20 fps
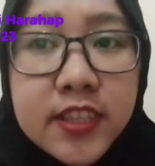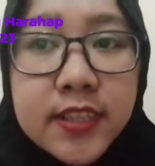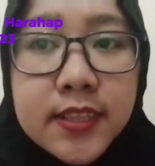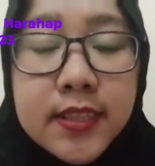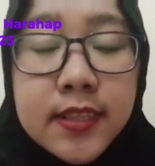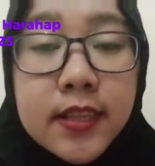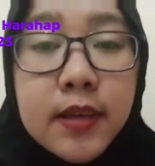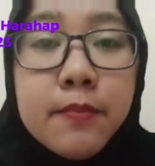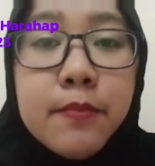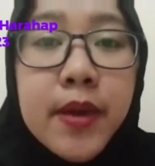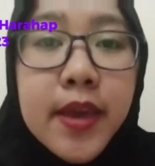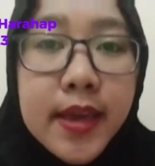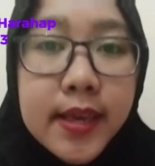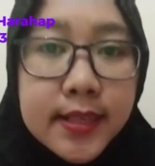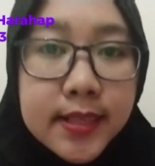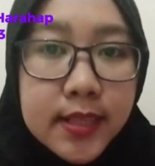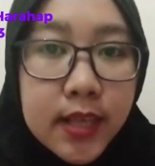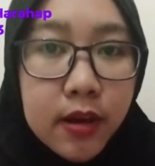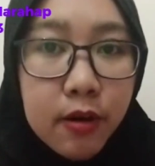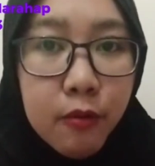system
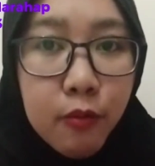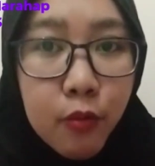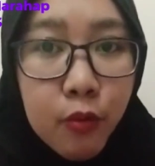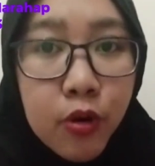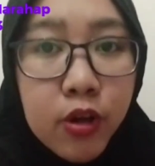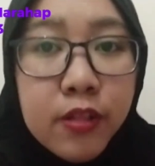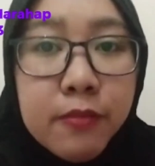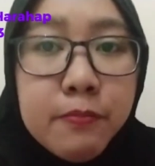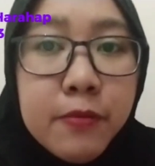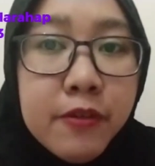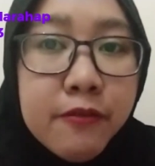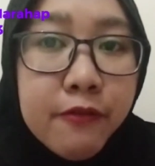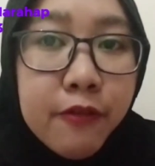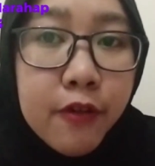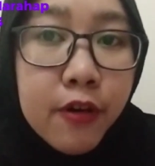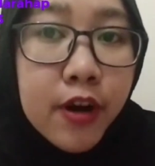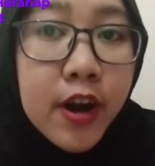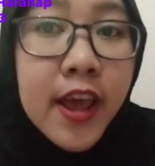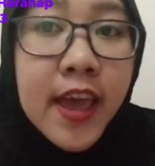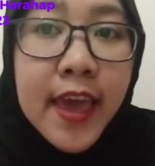as a whole
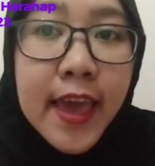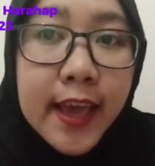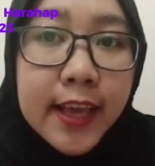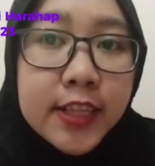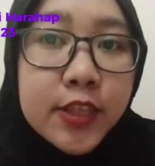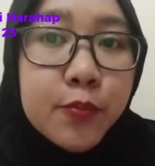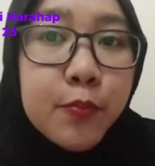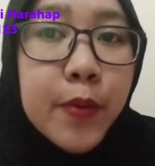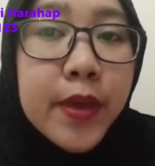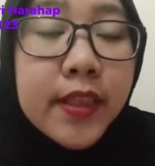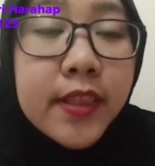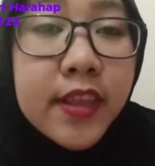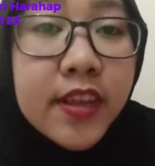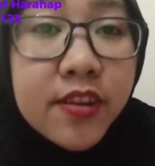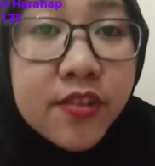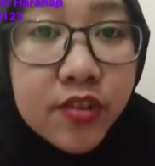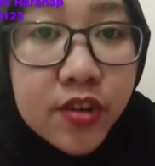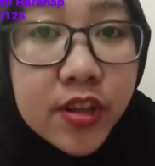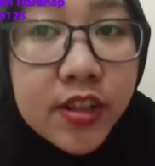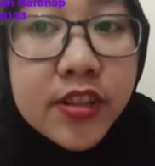before
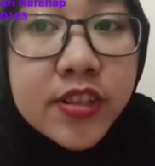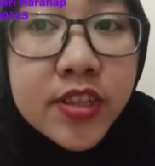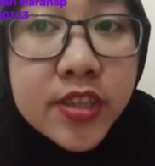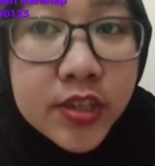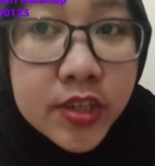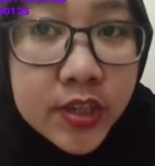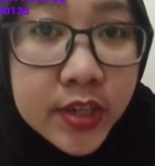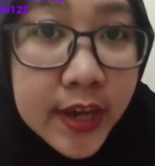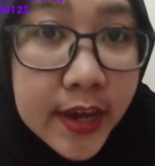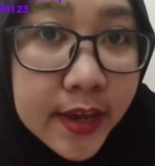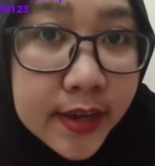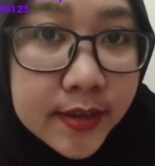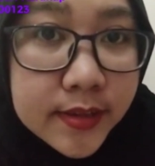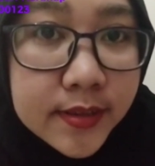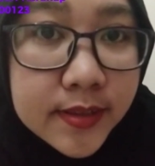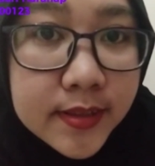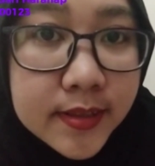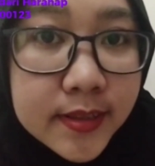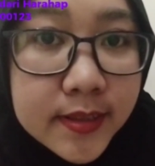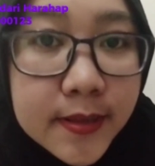expecting real
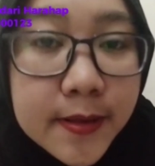change.